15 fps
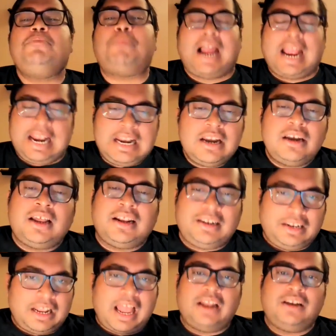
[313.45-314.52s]

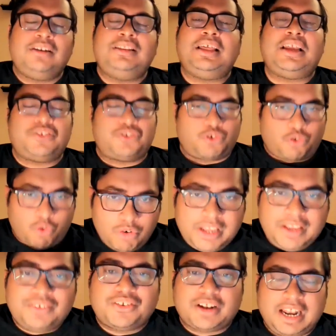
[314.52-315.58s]
Biden and his
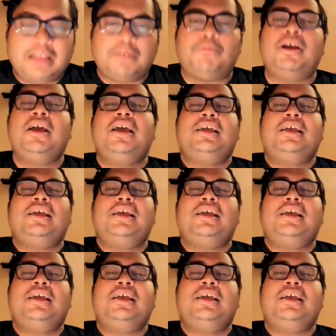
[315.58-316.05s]
cronies claim